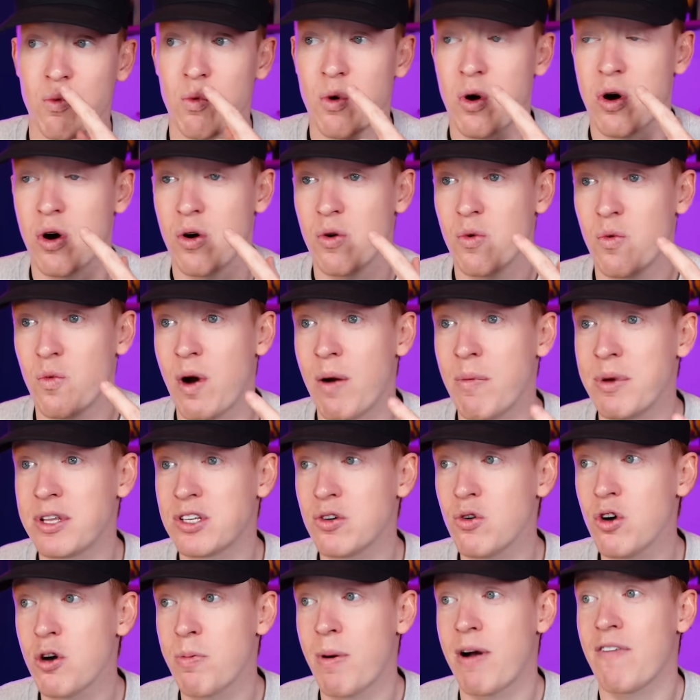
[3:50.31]
Well, when we
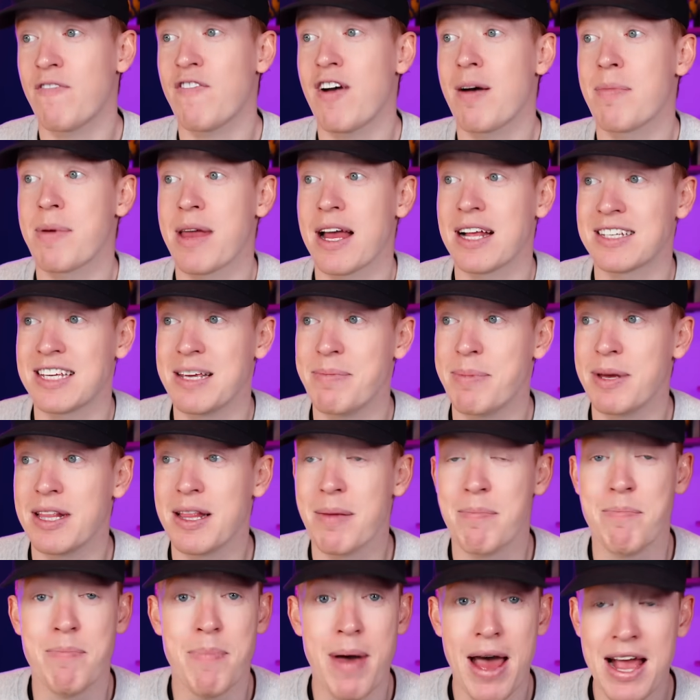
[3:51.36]
talk about Fabianski being
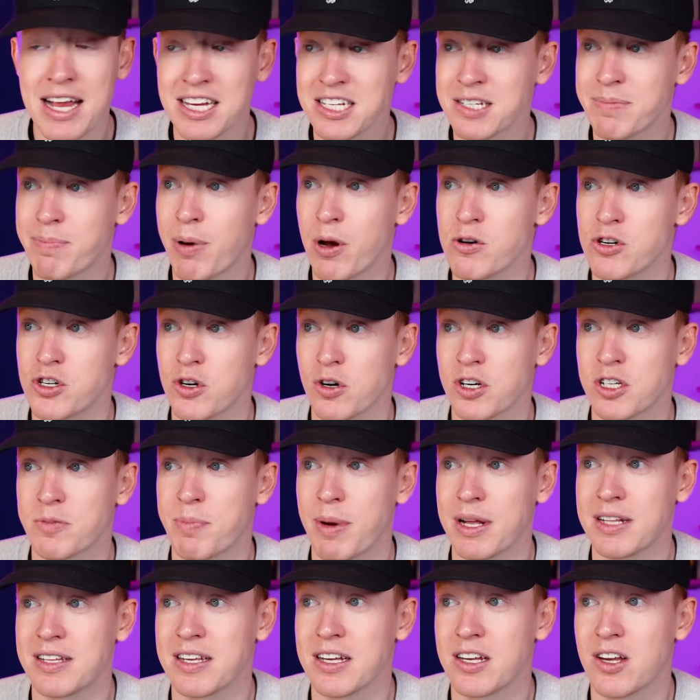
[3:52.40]
the best post-shot
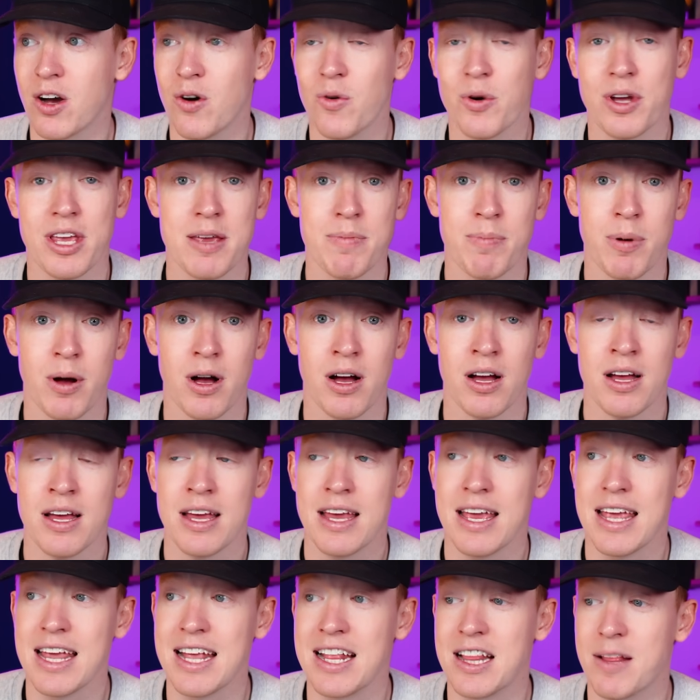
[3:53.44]
expected goalkeeper
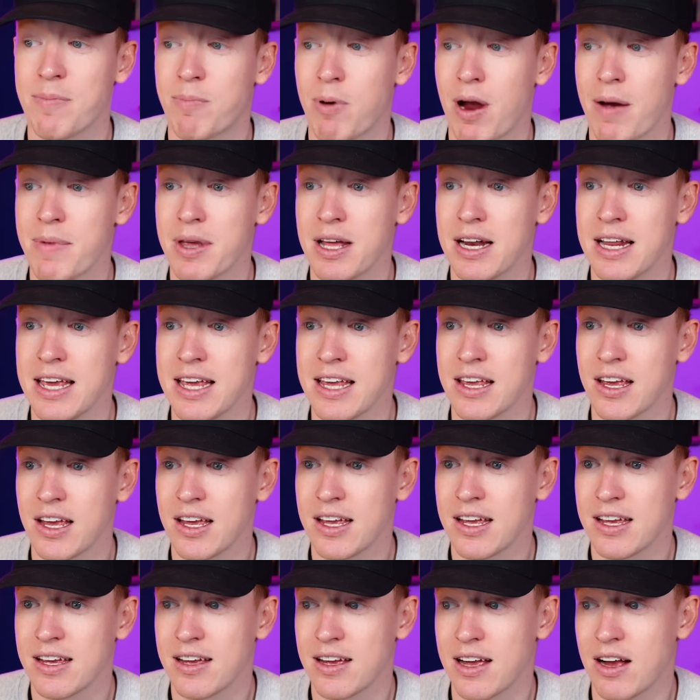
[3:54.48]
in the Premier League,
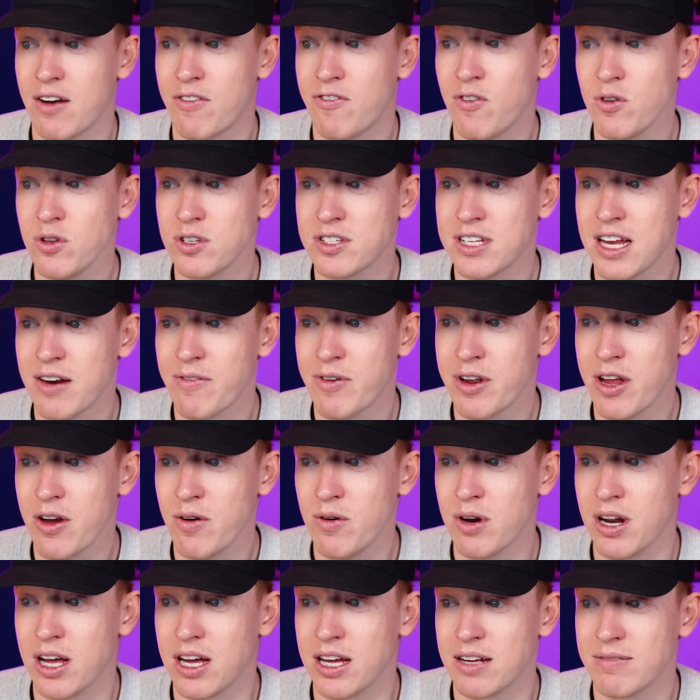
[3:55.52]
Alphonse
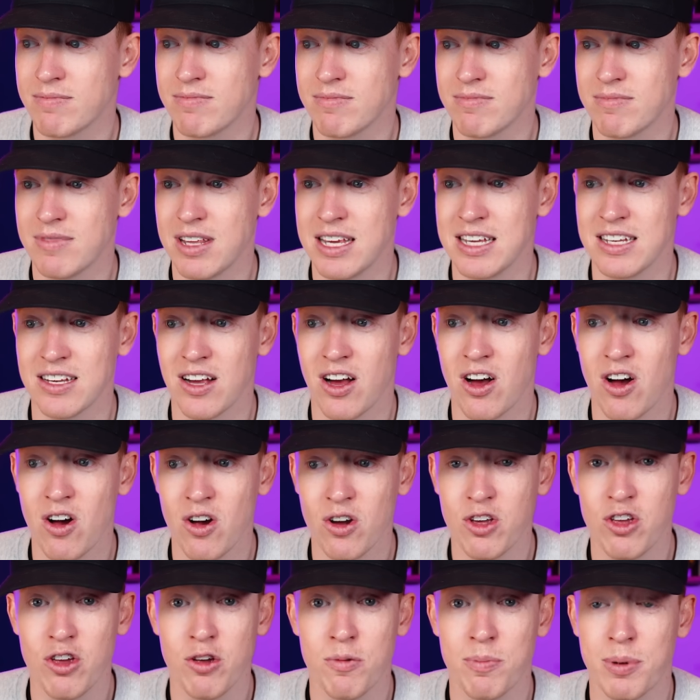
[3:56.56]
Areola is
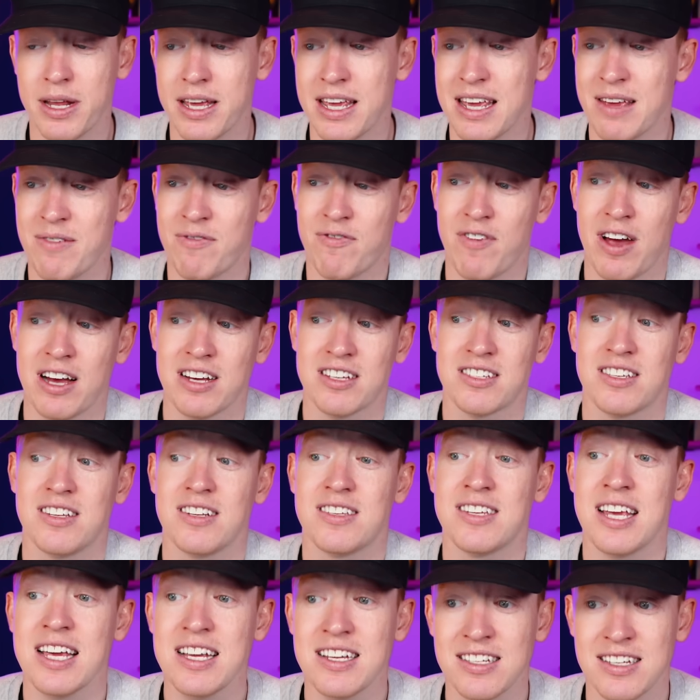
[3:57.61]
arguably, in fact
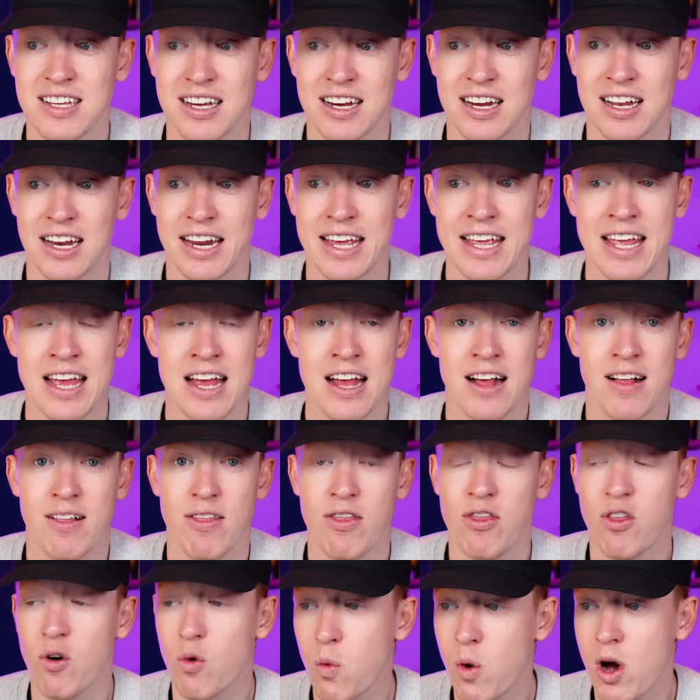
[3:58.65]
statistically,
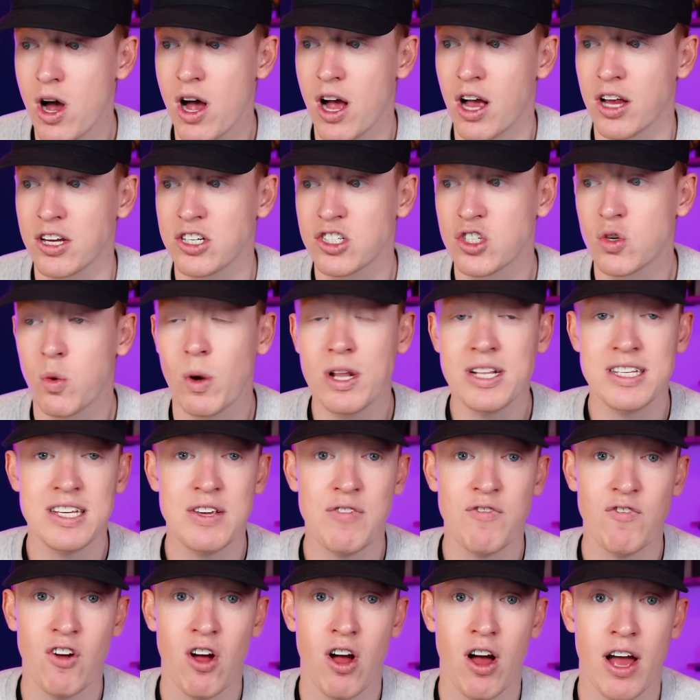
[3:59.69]
the worst.
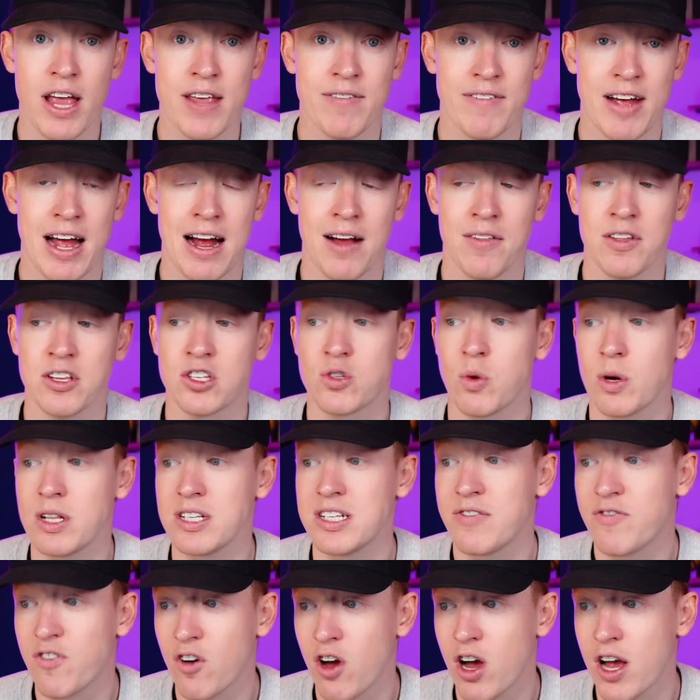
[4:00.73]
25 out of the
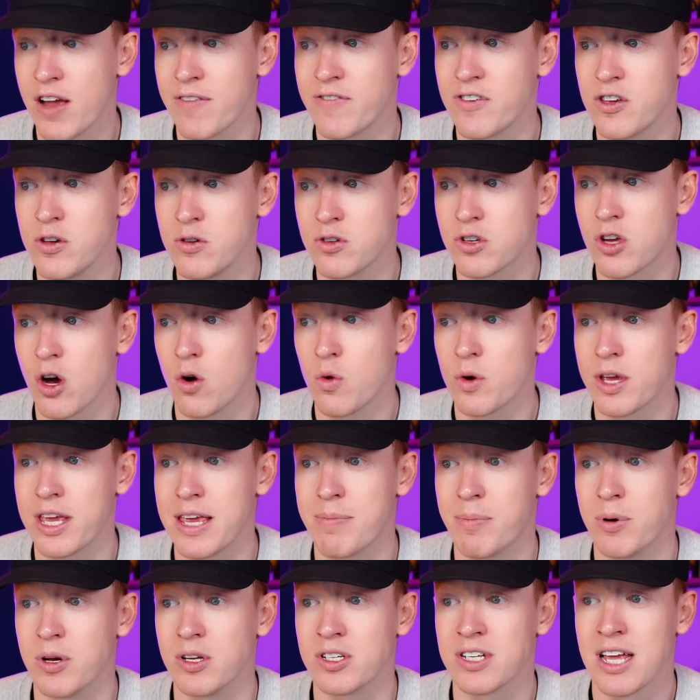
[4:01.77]
25 used
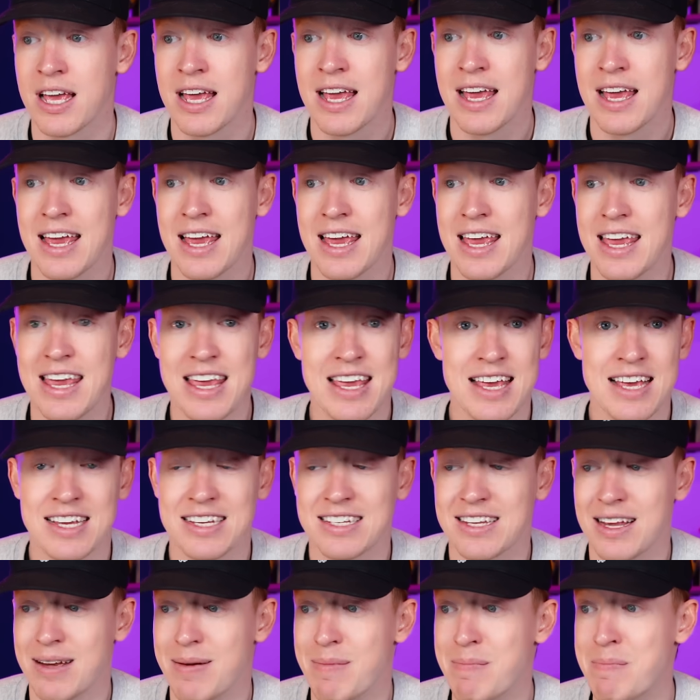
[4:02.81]
goalkeepers, he
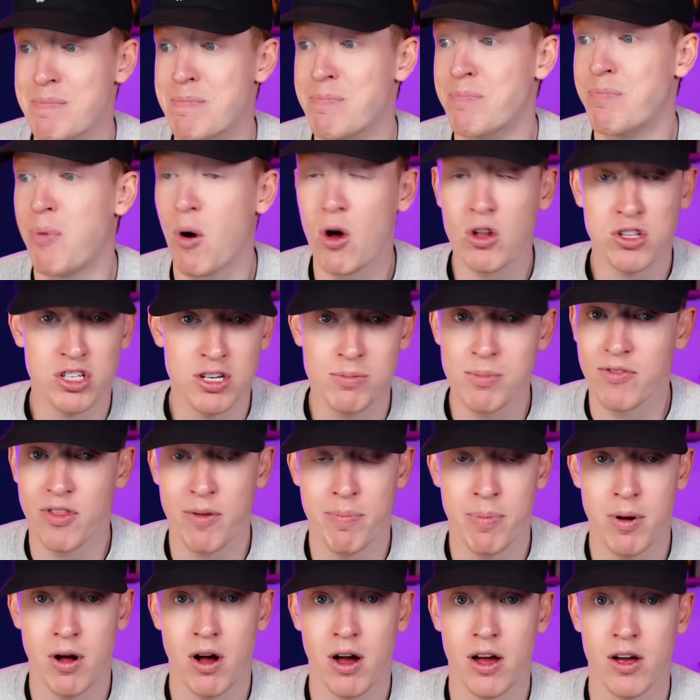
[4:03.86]
is bottom of
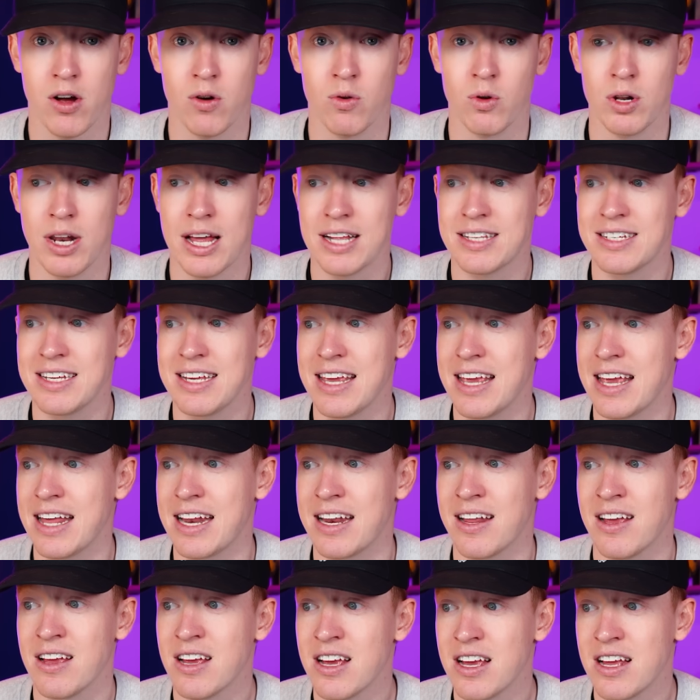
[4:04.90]
the pile, letting
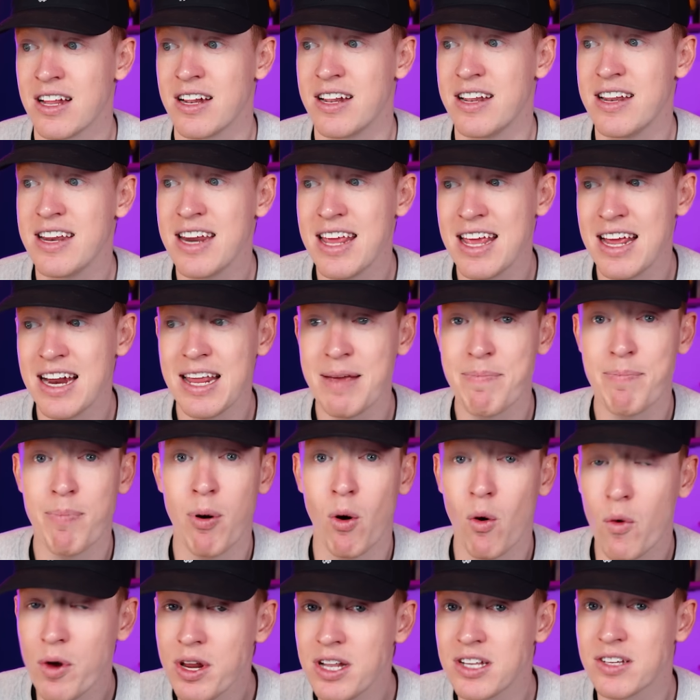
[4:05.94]
in nearly
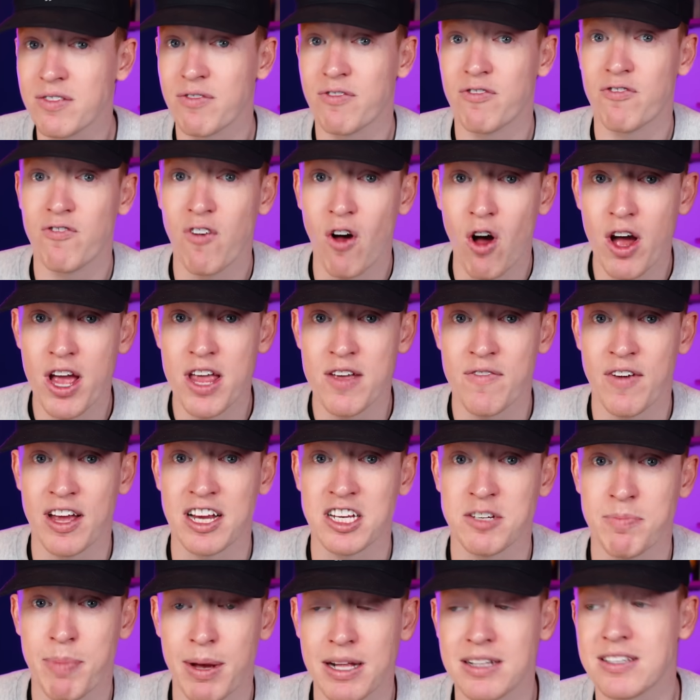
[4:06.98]
0.5
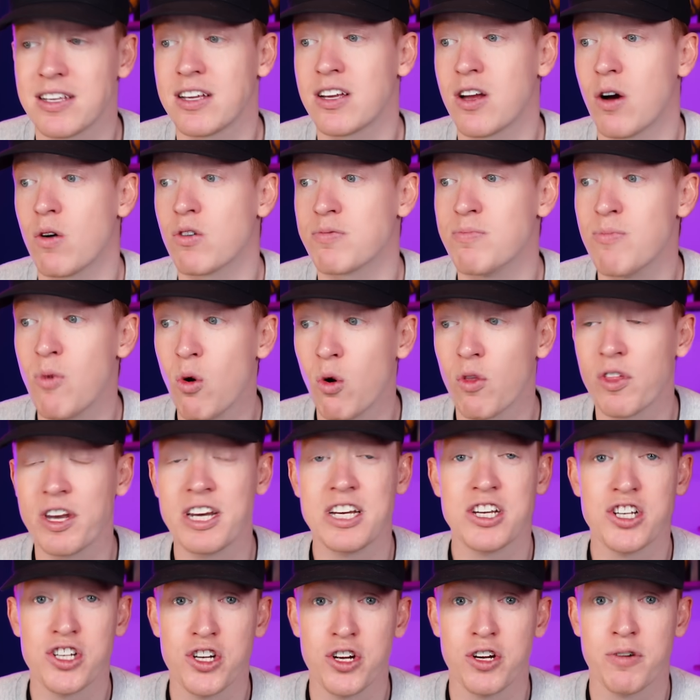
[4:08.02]
expected goals more than
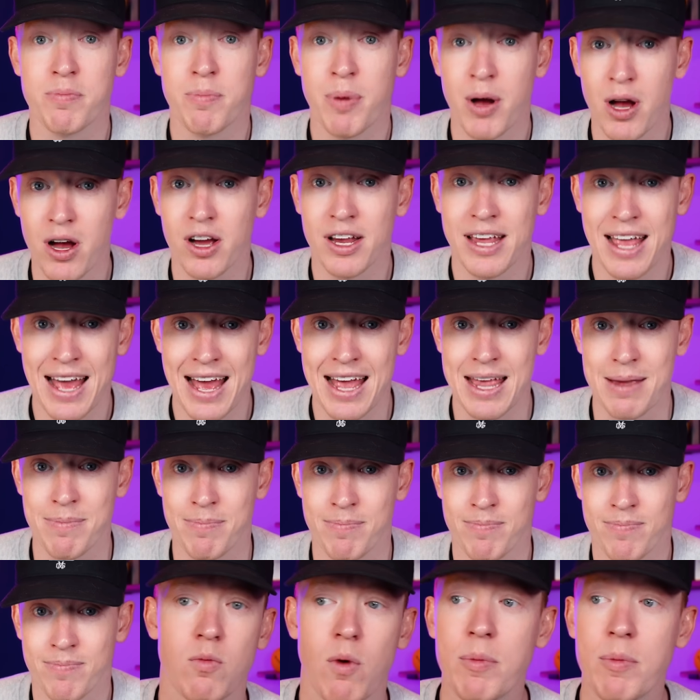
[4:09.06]
he should per game.